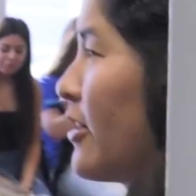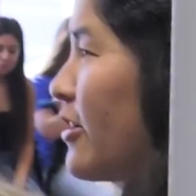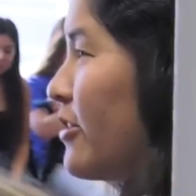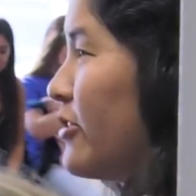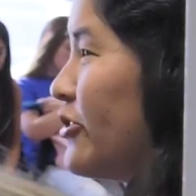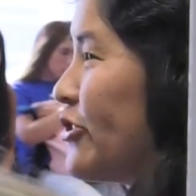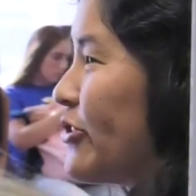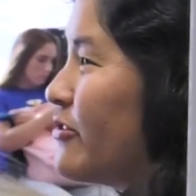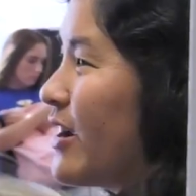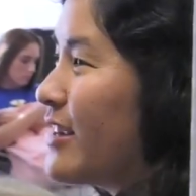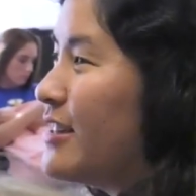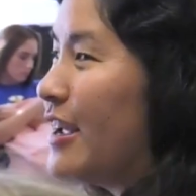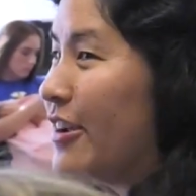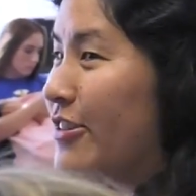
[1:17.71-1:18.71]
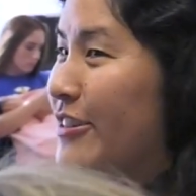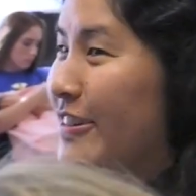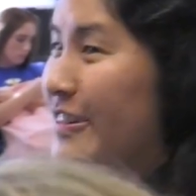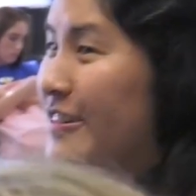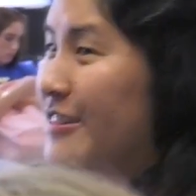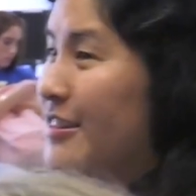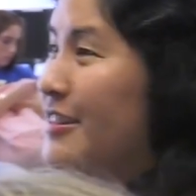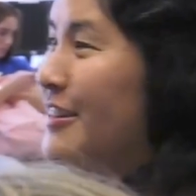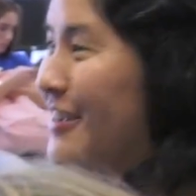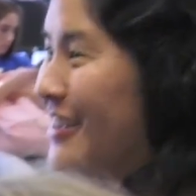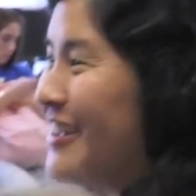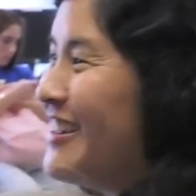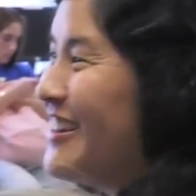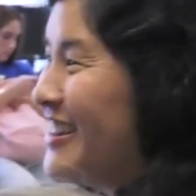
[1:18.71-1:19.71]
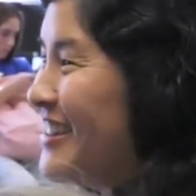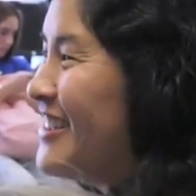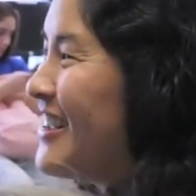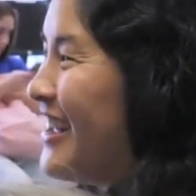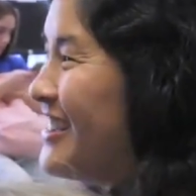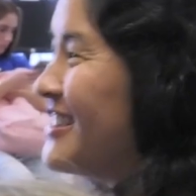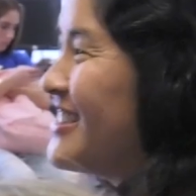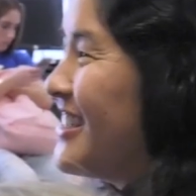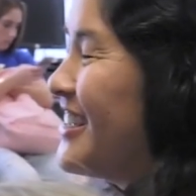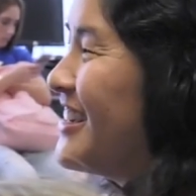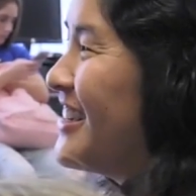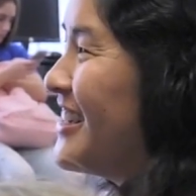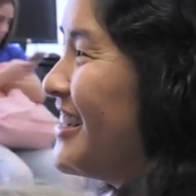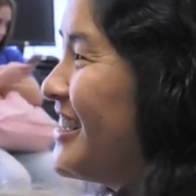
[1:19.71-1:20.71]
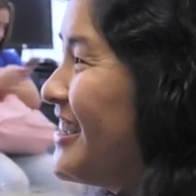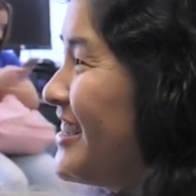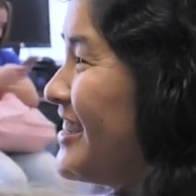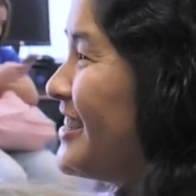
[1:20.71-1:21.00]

learning as I walked through classes, it certainly is